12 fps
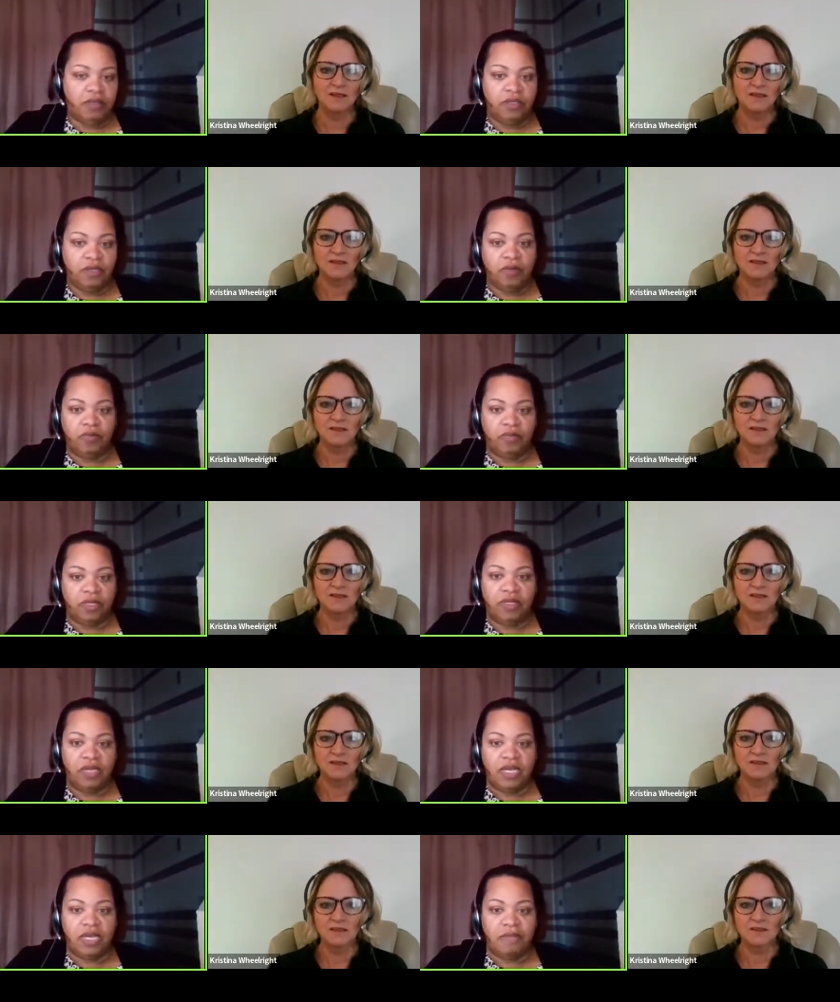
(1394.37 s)
Speaker 1: you know,
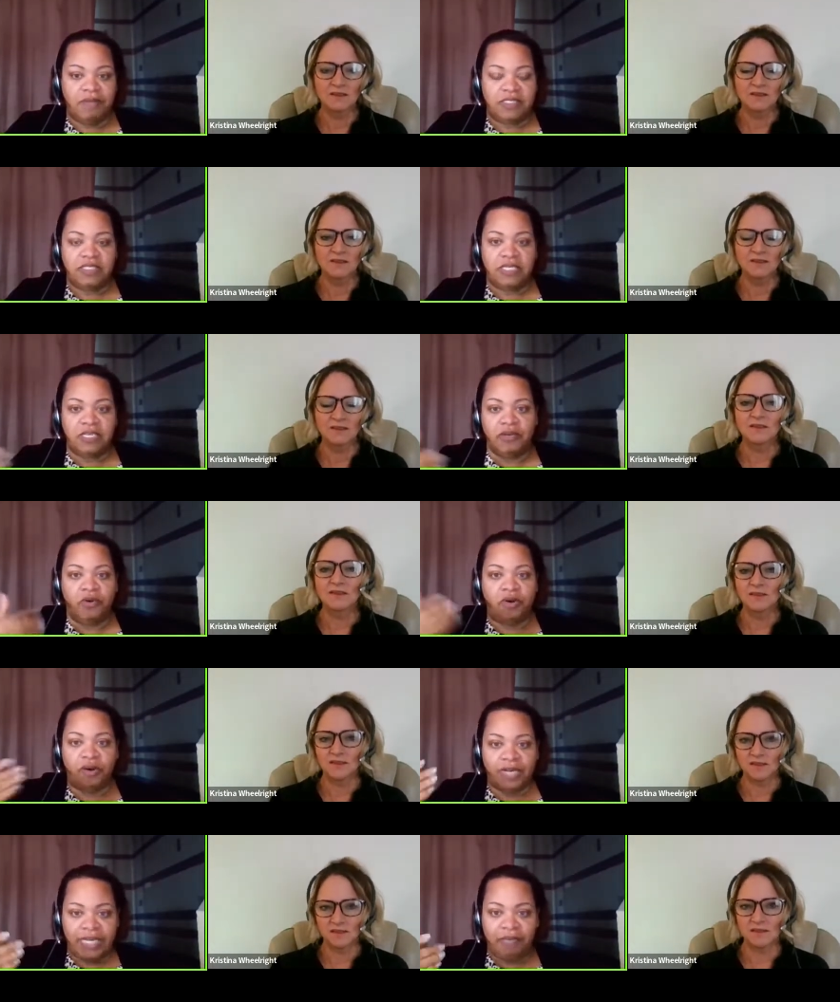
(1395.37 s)
the AAPC or,
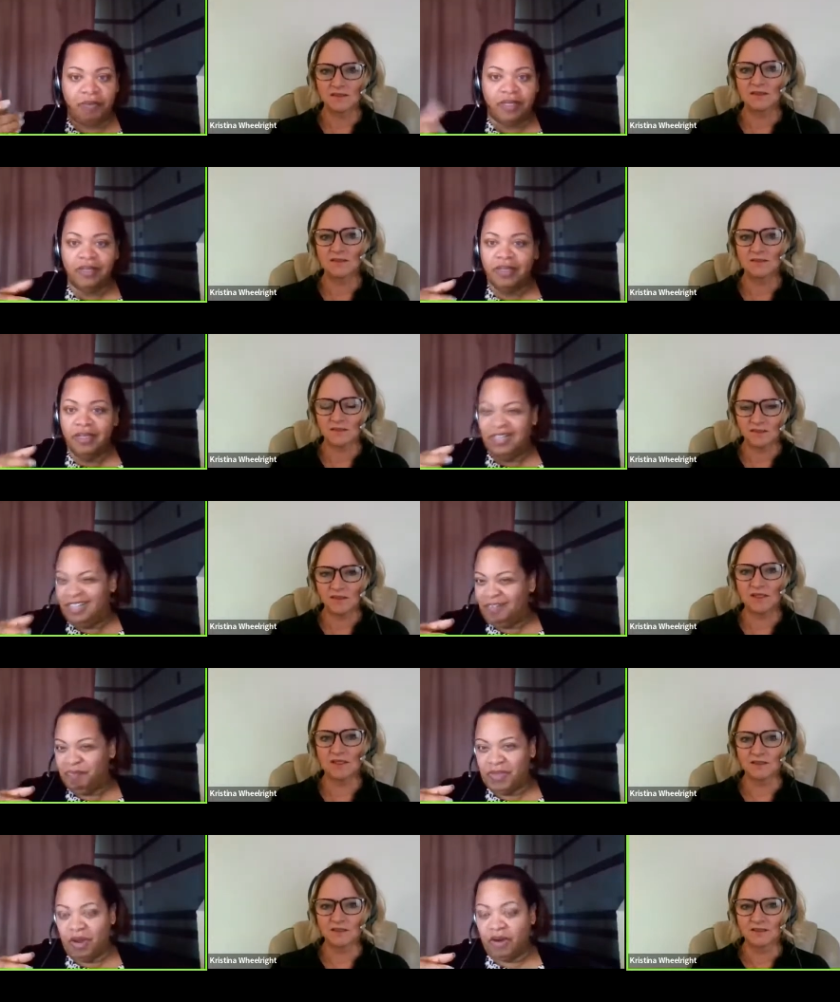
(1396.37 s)
or HEMA?
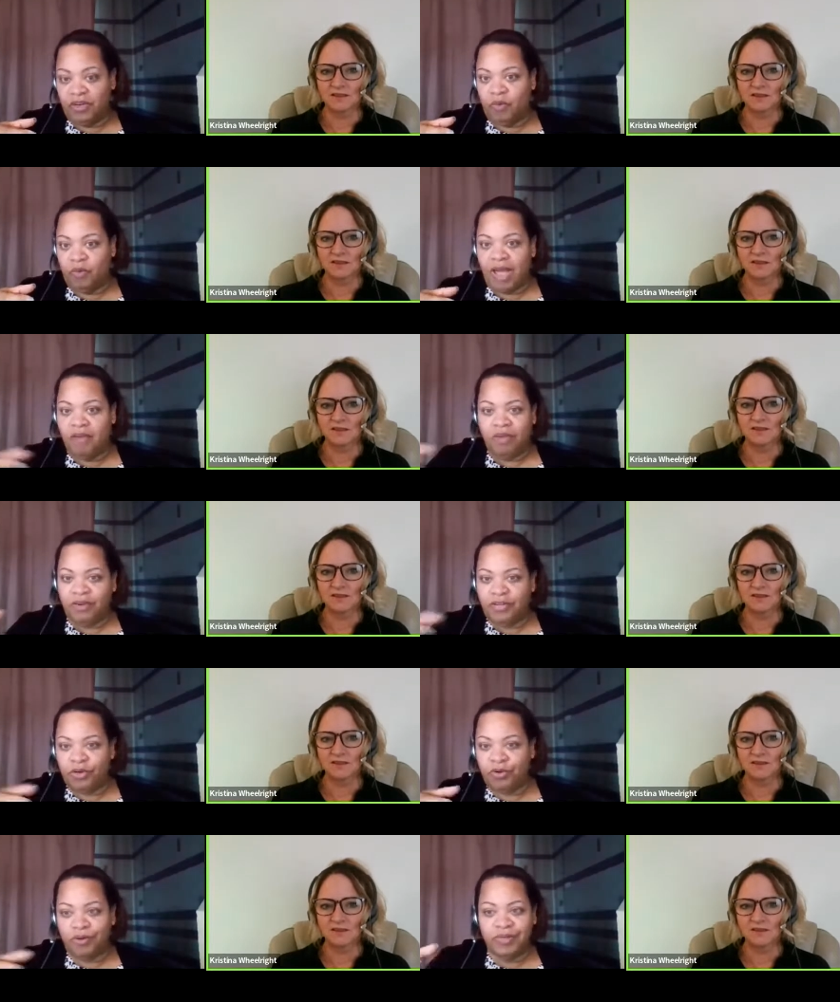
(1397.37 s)
Yeah. Are you go- how long
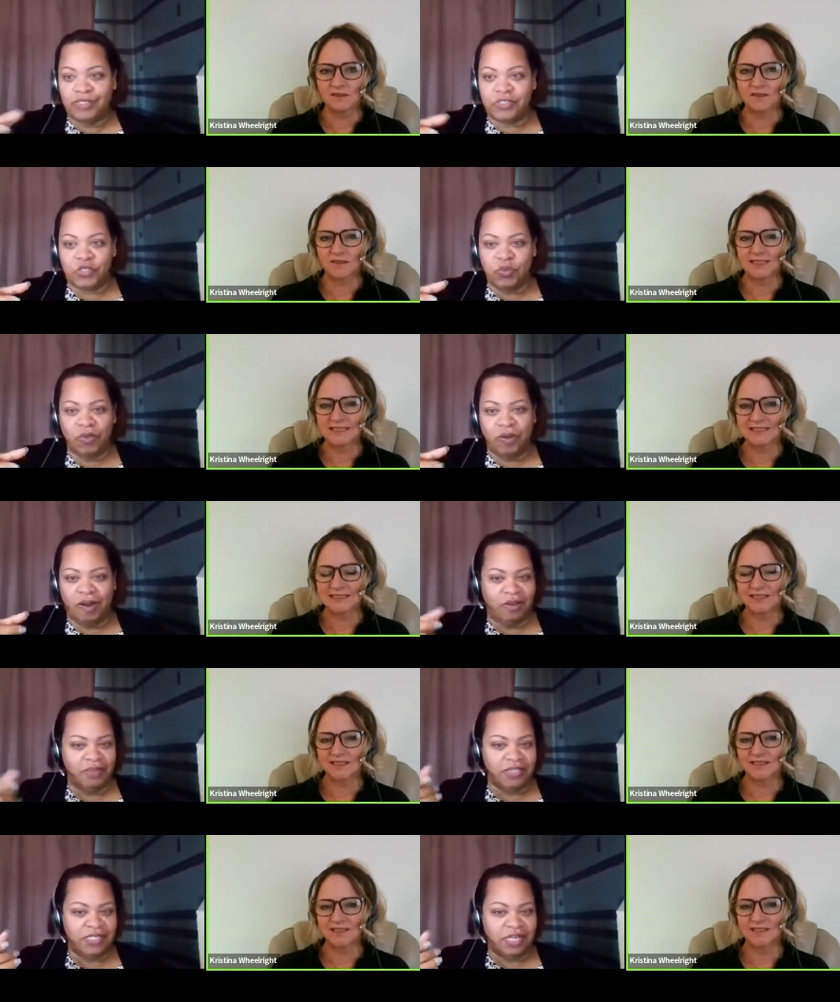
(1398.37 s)
you're going to school or how
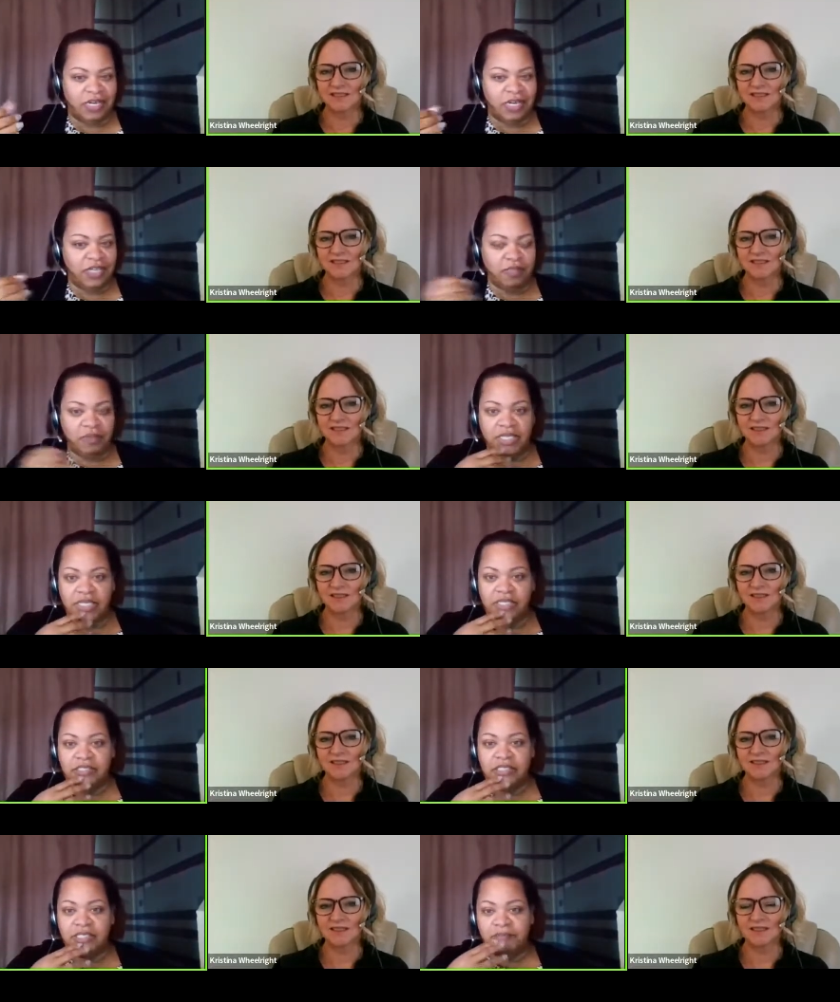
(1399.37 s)
long the studying typically
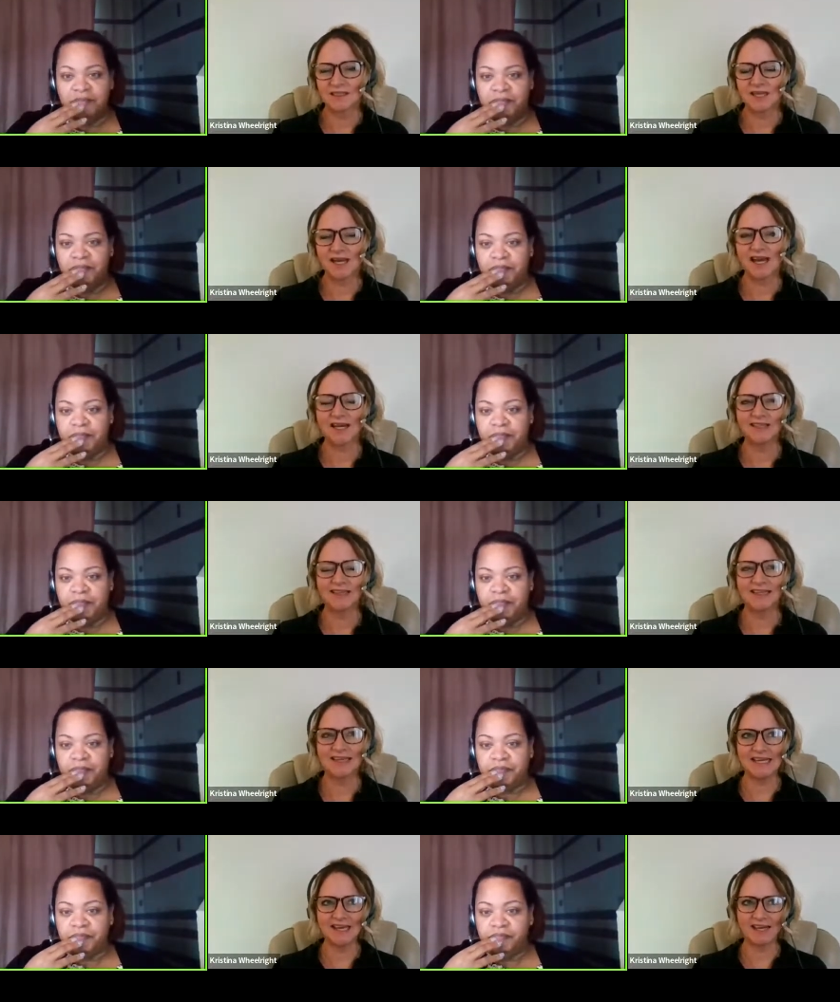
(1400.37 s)
Speaker 2: is? I
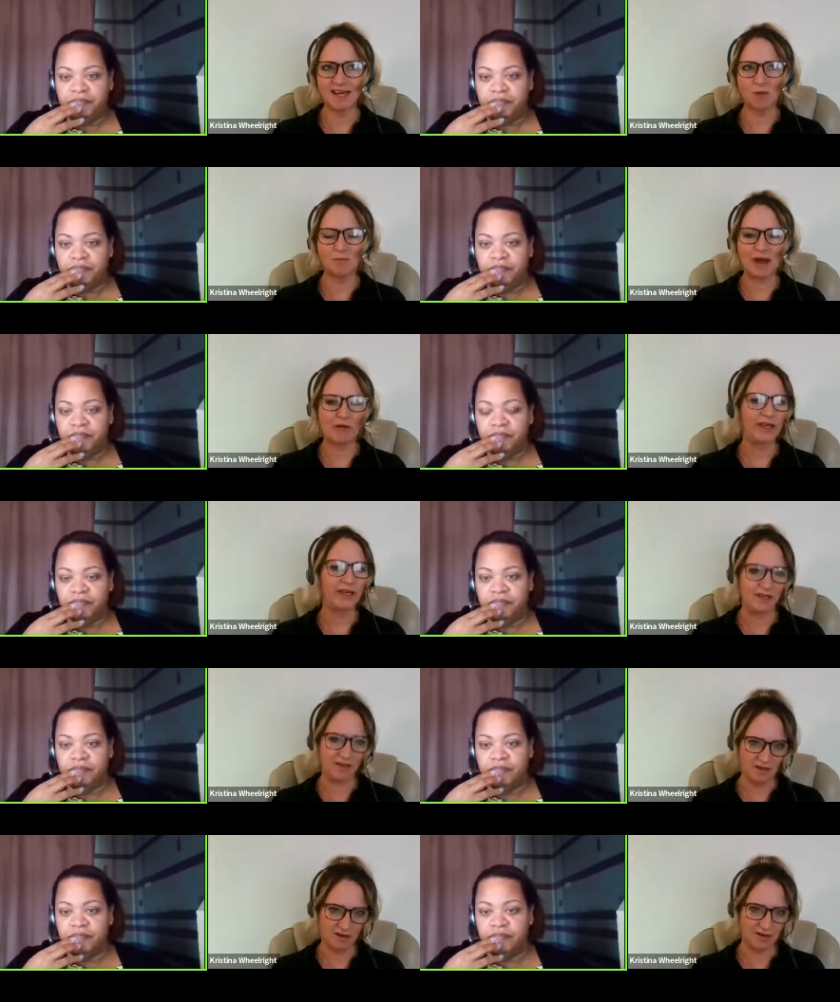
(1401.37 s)
think about a
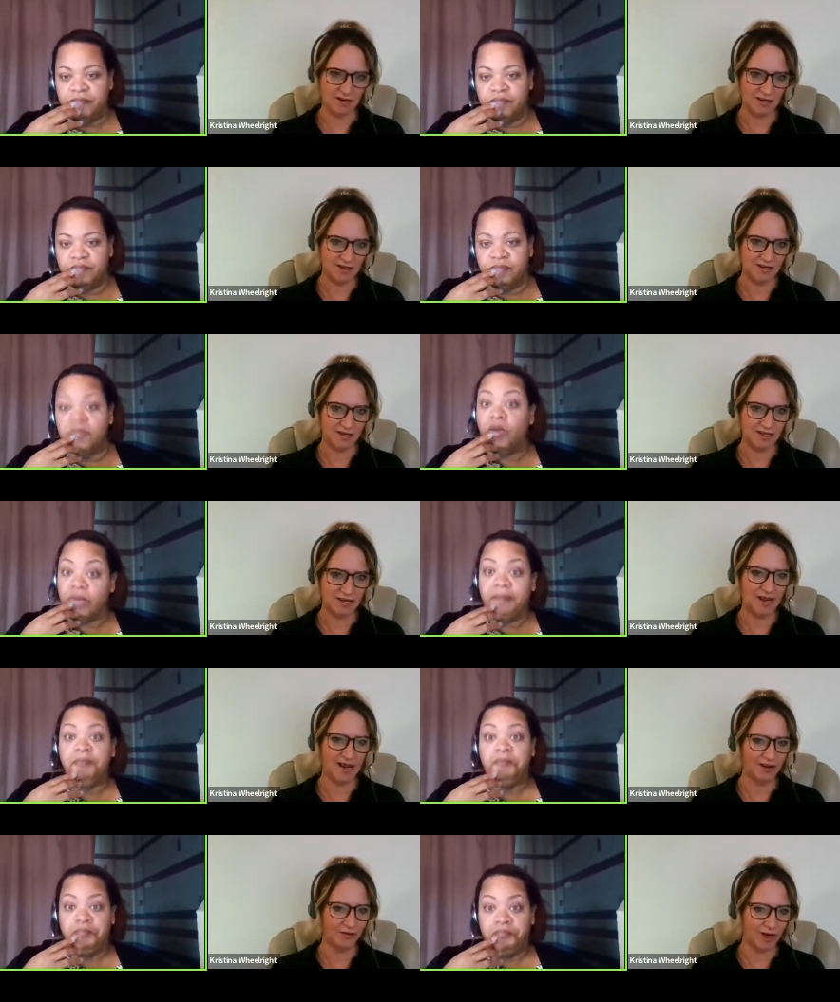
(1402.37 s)
year.
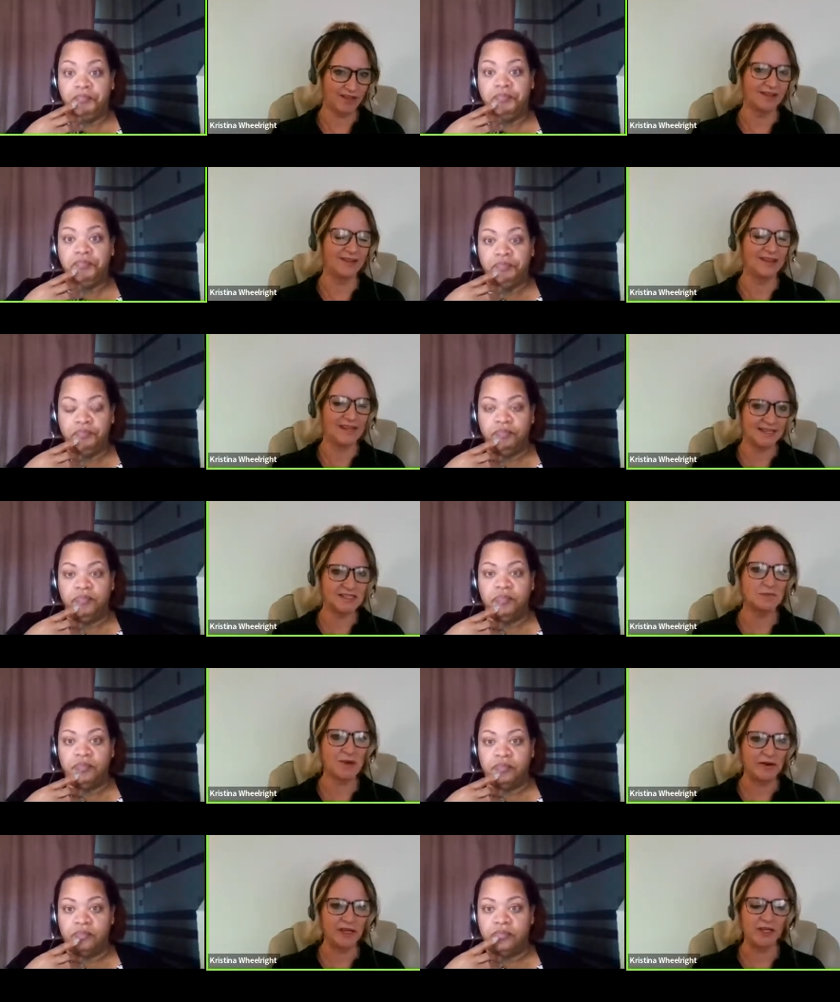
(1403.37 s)
Okay. I, I, think it's
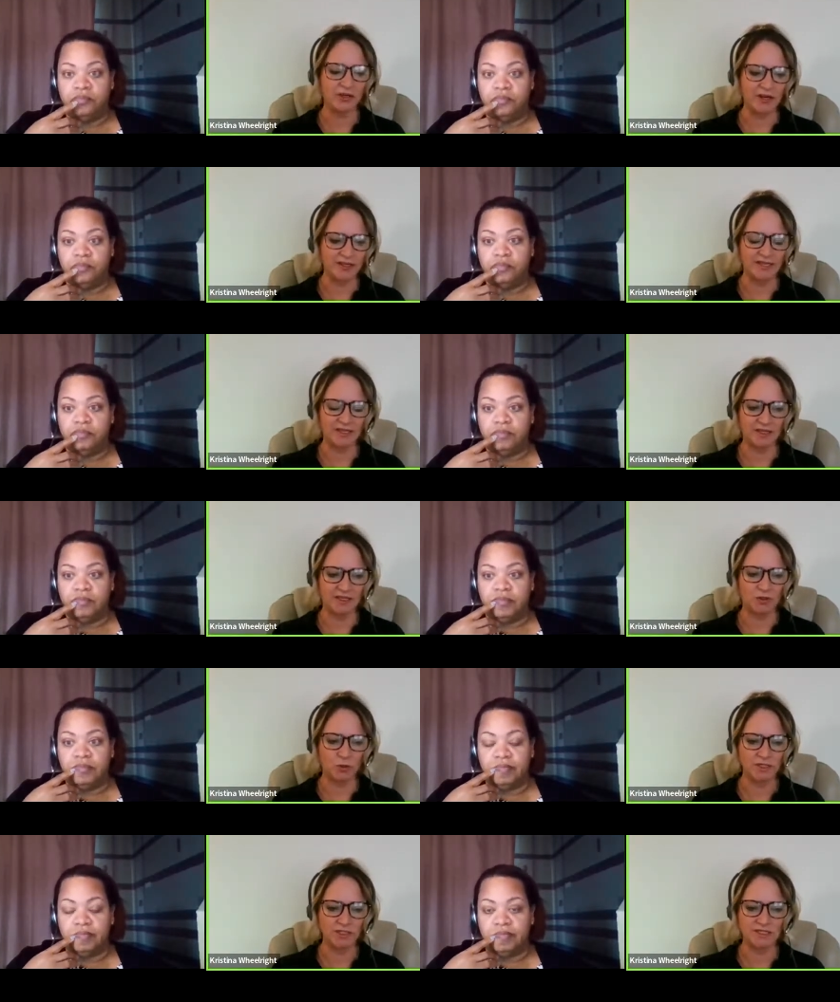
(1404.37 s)
about a year. I think
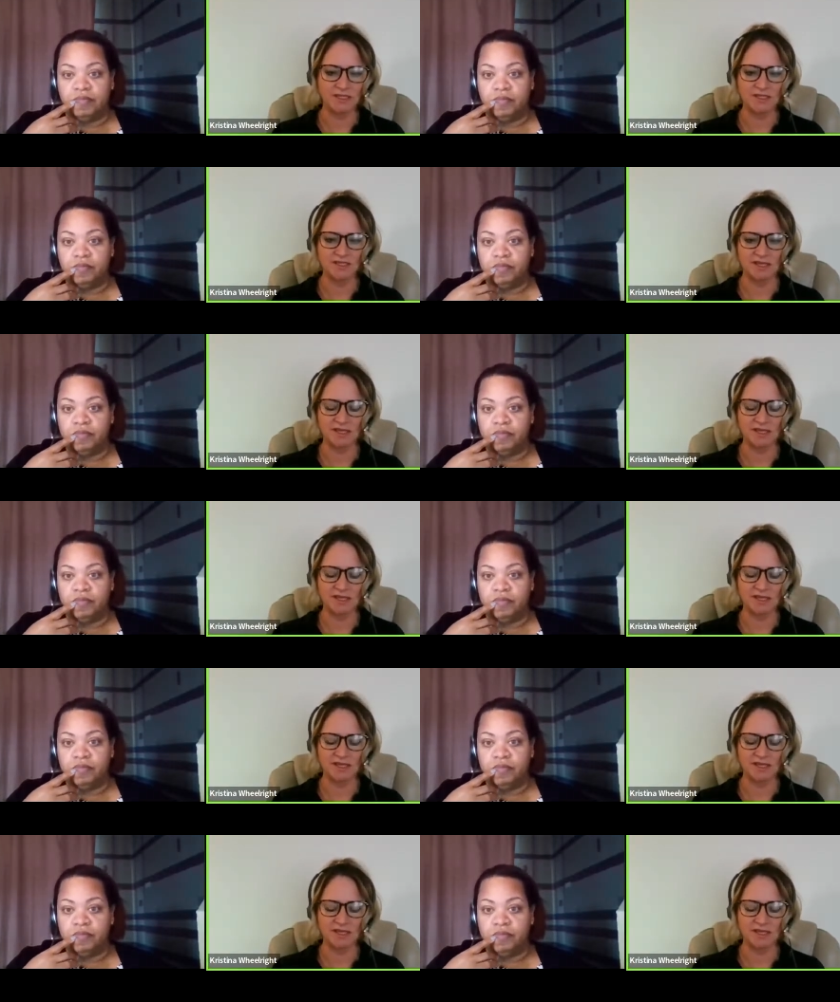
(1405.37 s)
the courses,